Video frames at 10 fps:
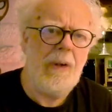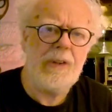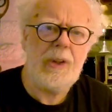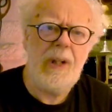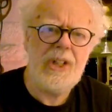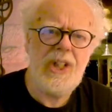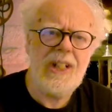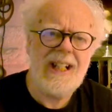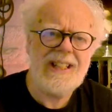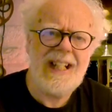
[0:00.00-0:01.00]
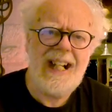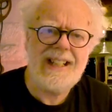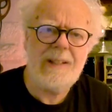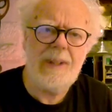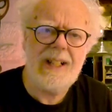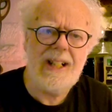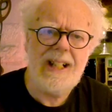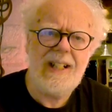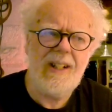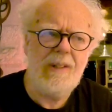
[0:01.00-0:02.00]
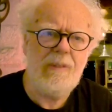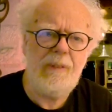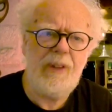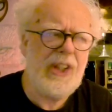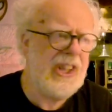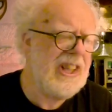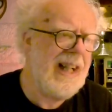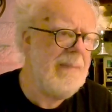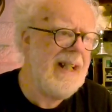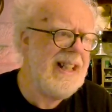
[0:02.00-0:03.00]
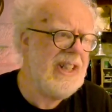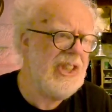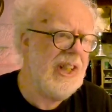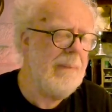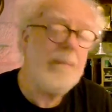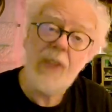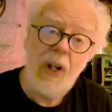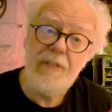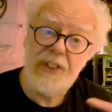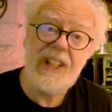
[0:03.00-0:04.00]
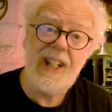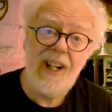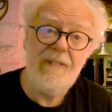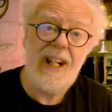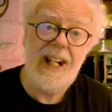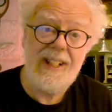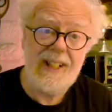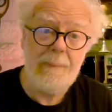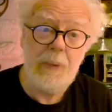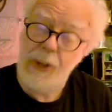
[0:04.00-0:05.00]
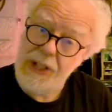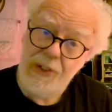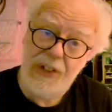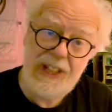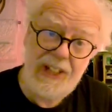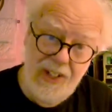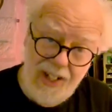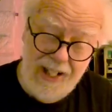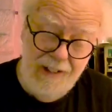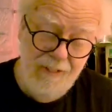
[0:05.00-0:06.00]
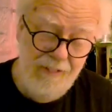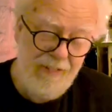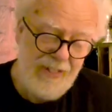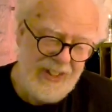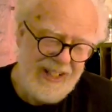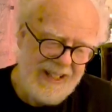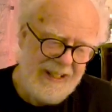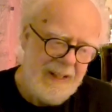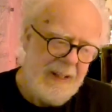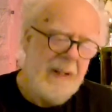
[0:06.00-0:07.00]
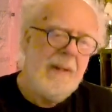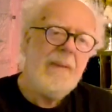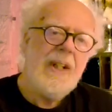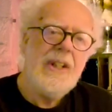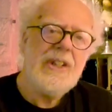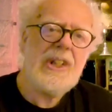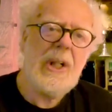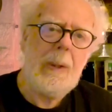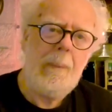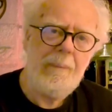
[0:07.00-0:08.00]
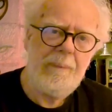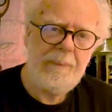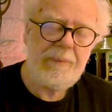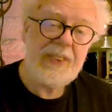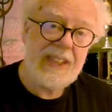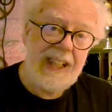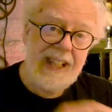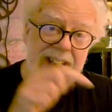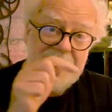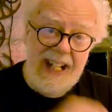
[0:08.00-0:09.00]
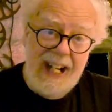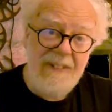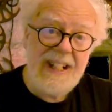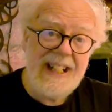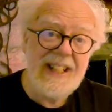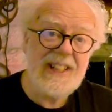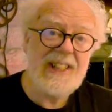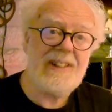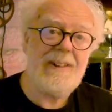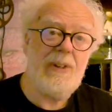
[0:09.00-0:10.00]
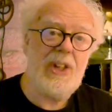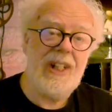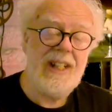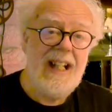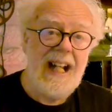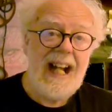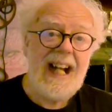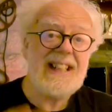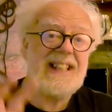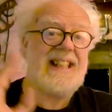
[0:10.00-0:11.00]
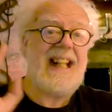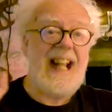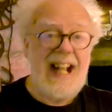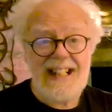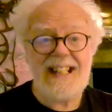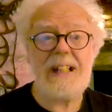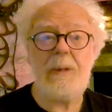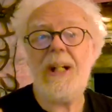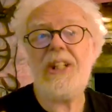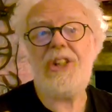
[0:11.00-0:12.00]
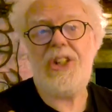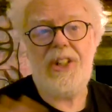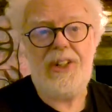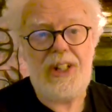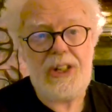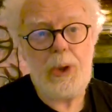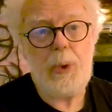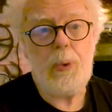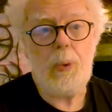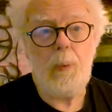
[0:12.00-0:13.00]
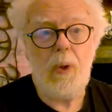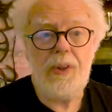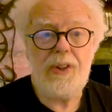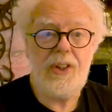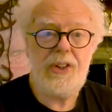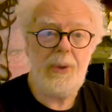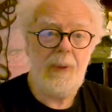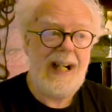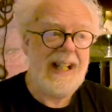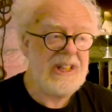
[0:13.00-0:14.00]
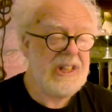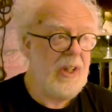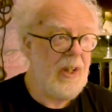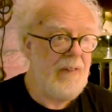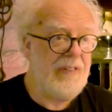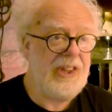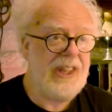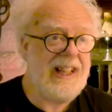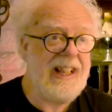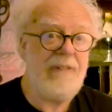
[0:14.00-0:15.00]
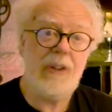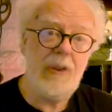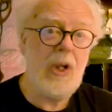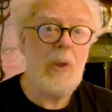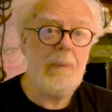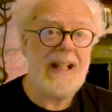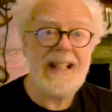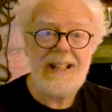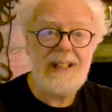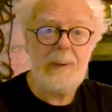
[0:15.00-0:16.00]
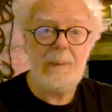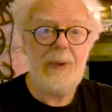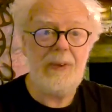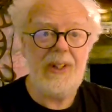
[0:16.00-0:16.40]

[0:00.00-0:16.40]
odd question, as Adam and I are roughly the same age, and obviously I've had a more interesting life. so, down in the description, ask any question that you want to ask. Obviously, if you know me, you will